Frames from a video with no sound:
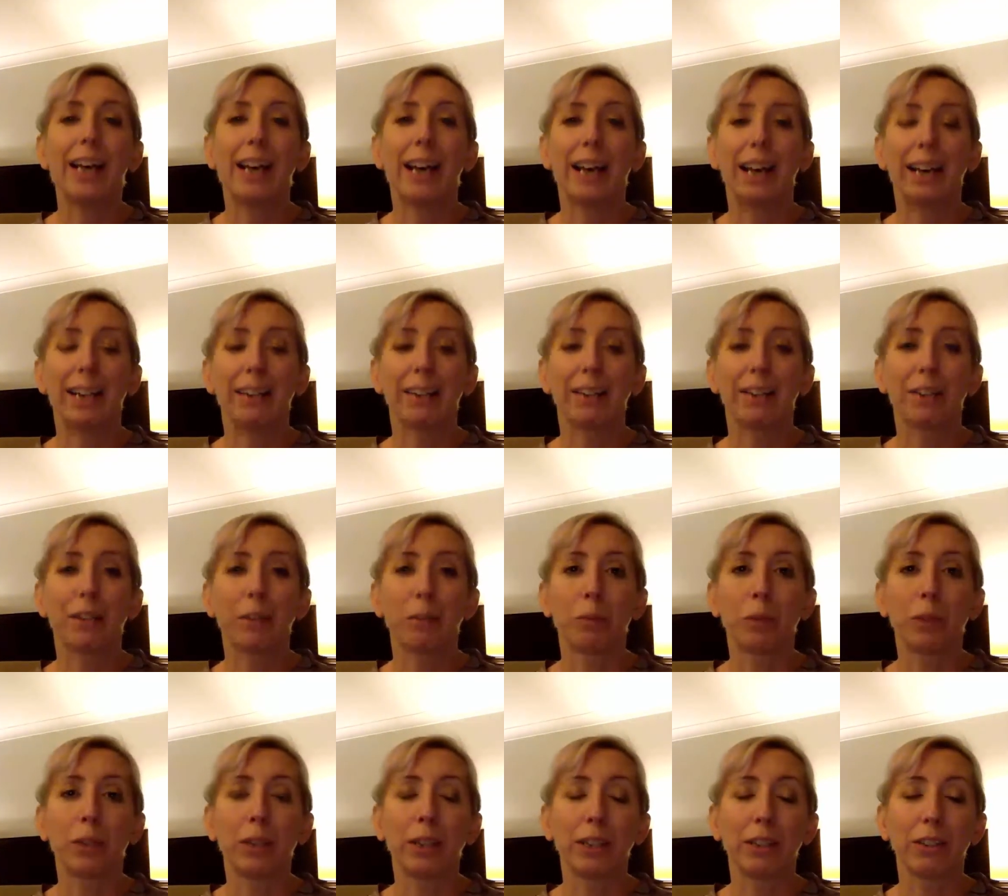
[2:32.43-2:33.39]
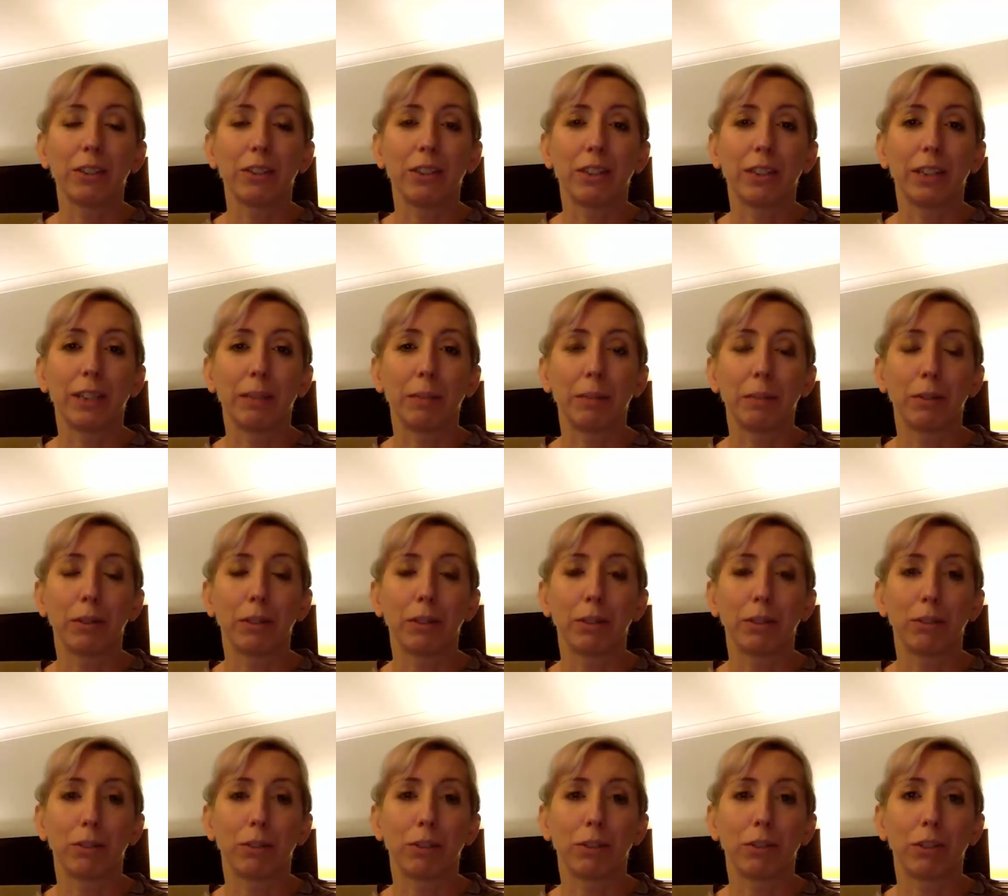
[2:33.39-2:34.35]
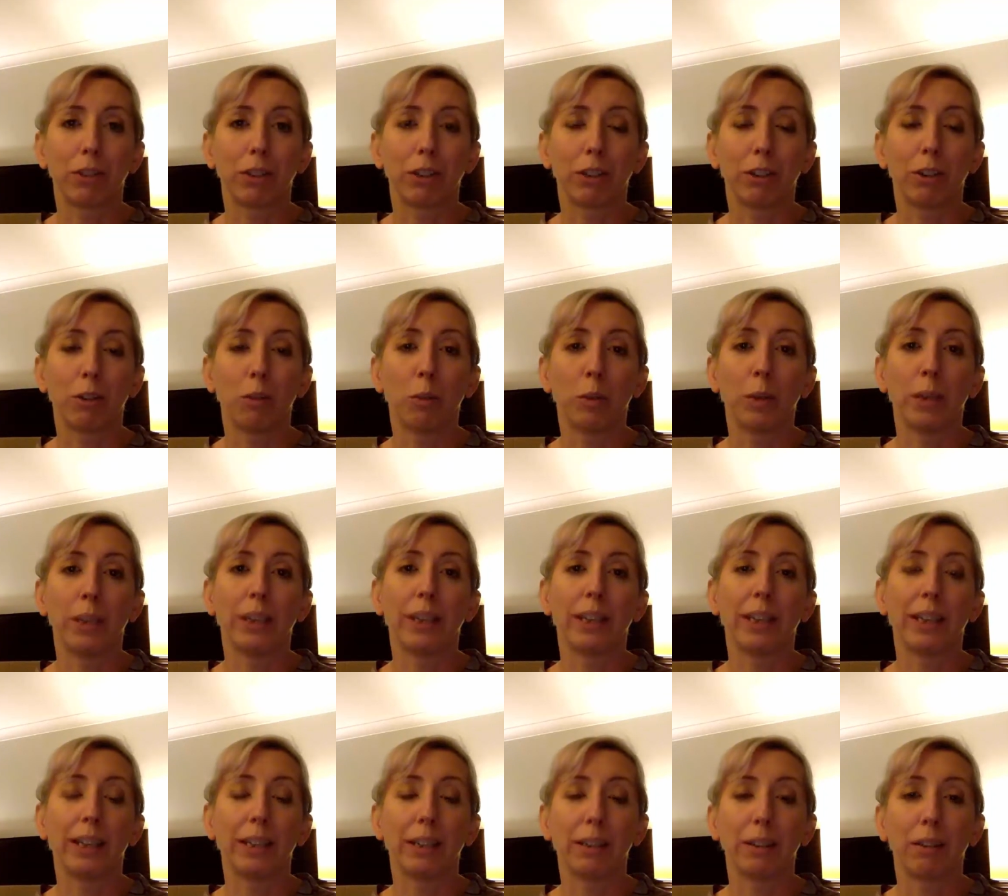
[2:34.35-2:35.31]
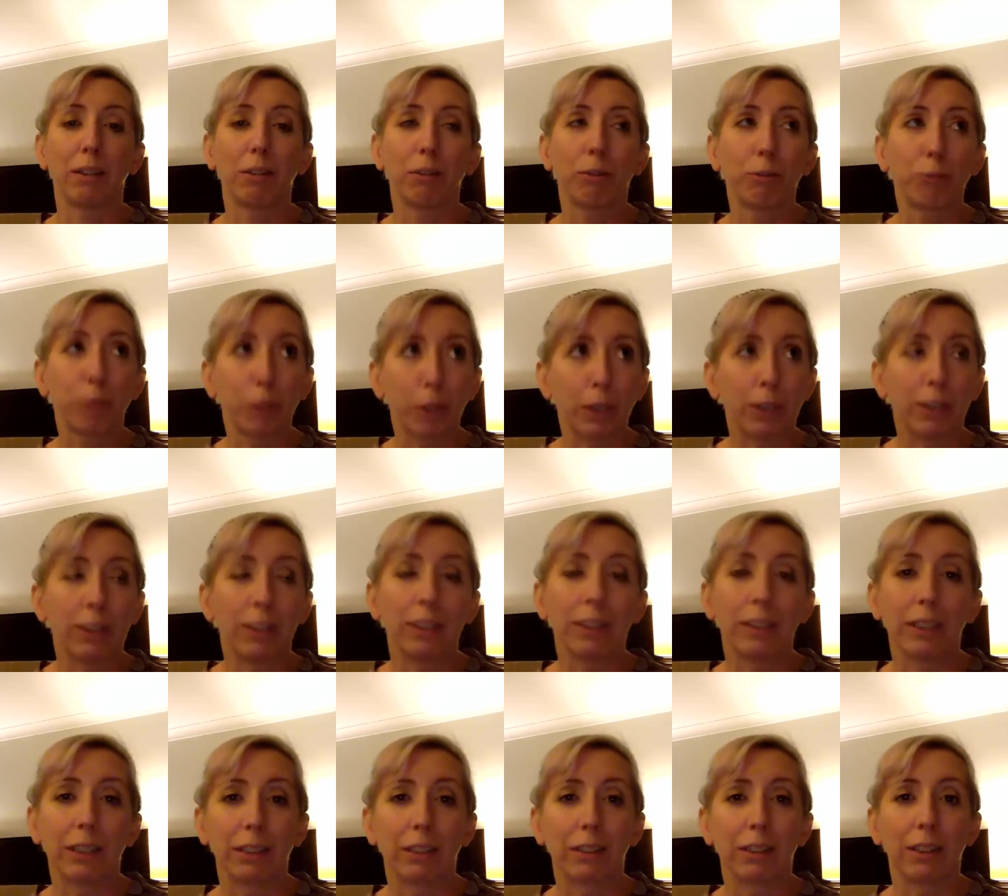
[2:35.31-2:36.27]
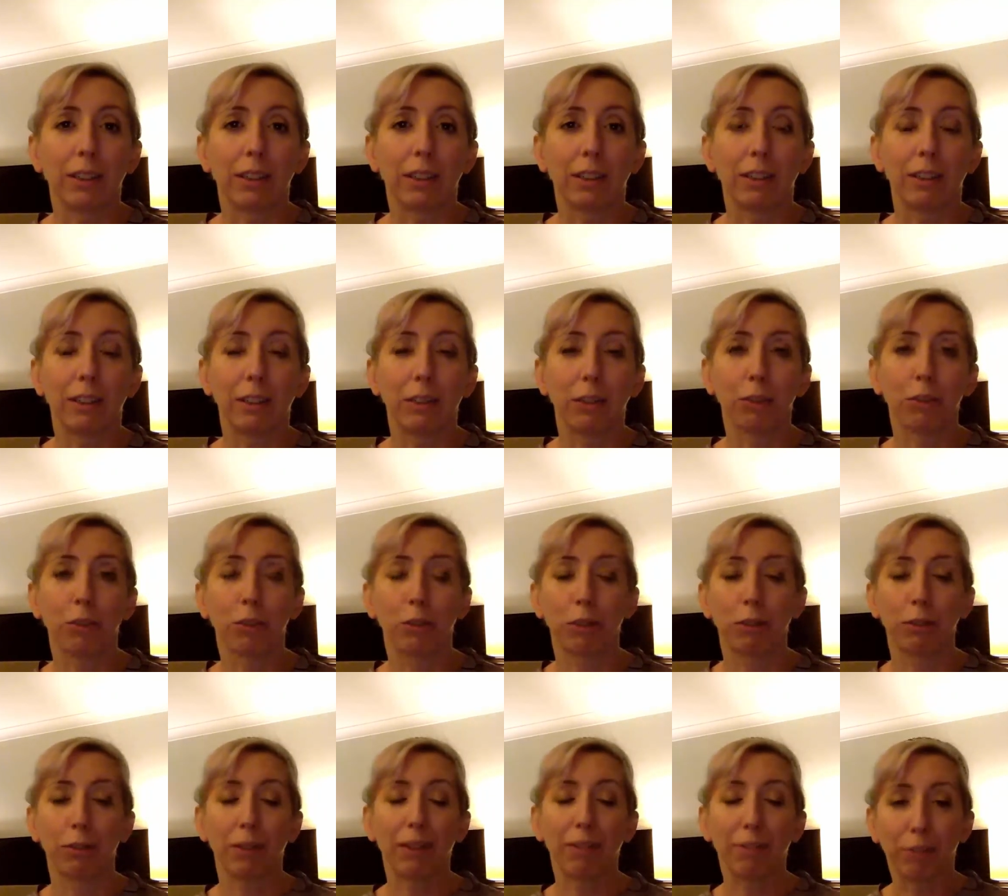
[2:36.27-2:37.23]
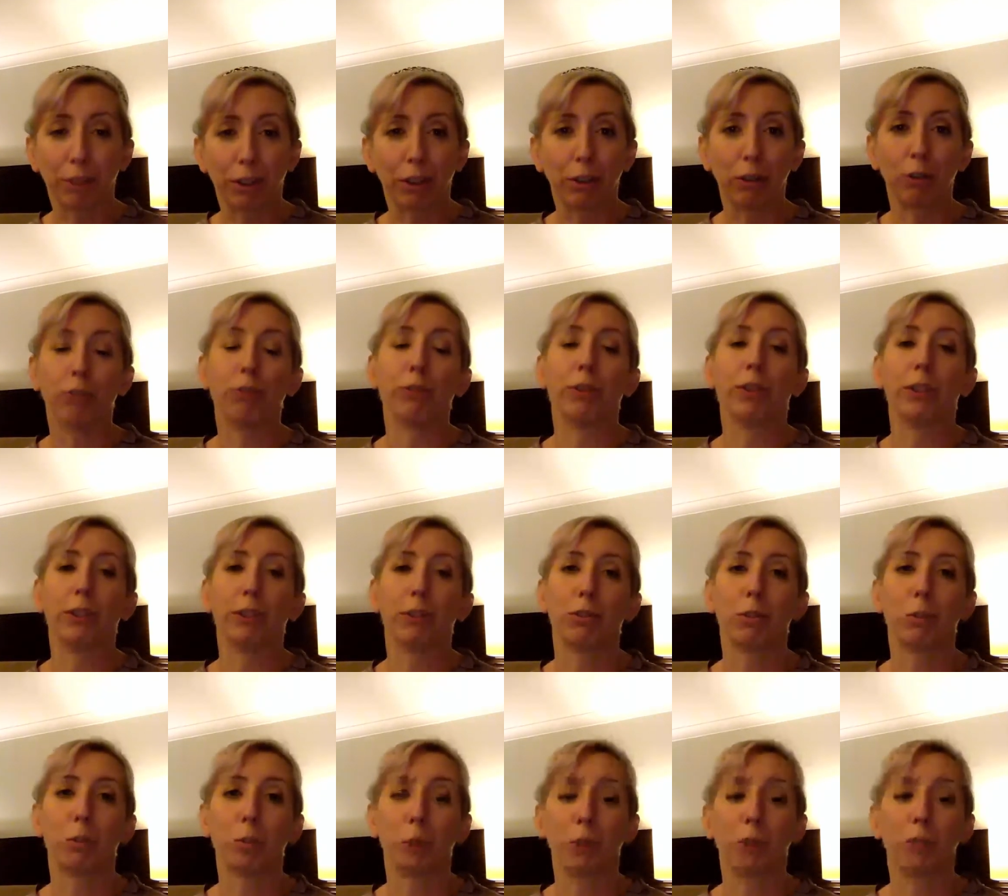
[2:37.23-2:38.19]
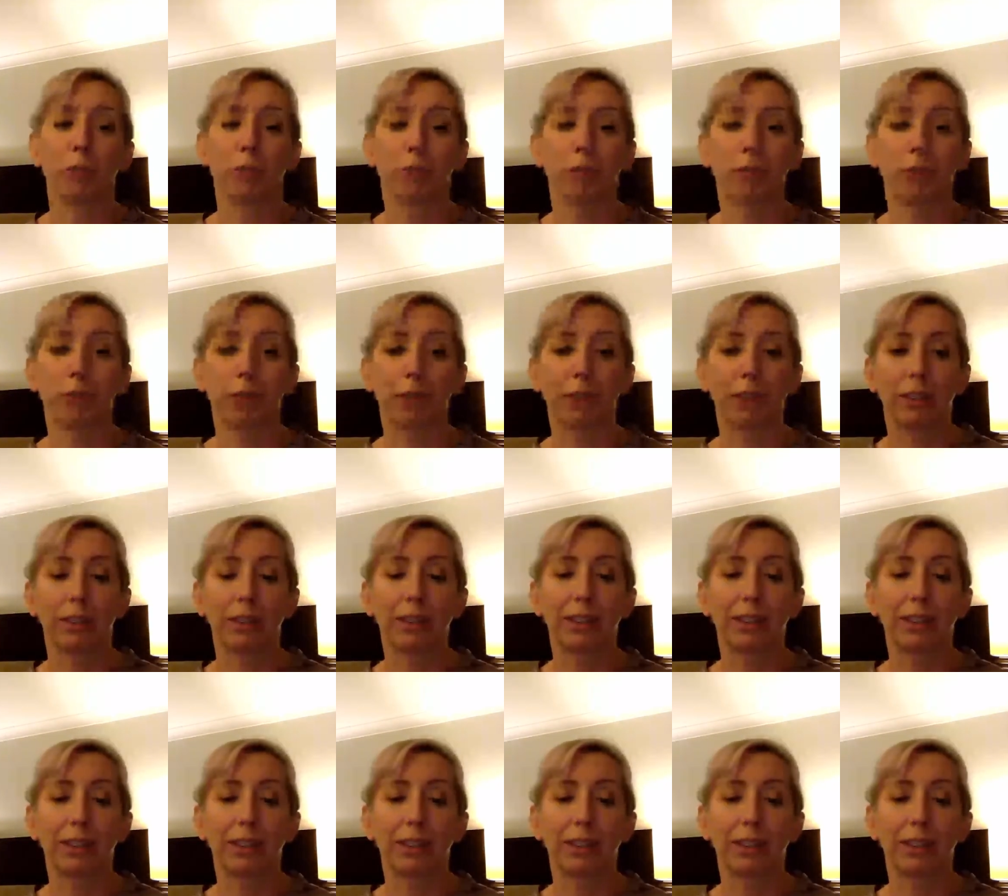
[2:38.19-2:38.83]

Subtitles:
And then when they actually came to drive the car away, they had it fully detailed. Like they took everything off it. They took the wheels off. They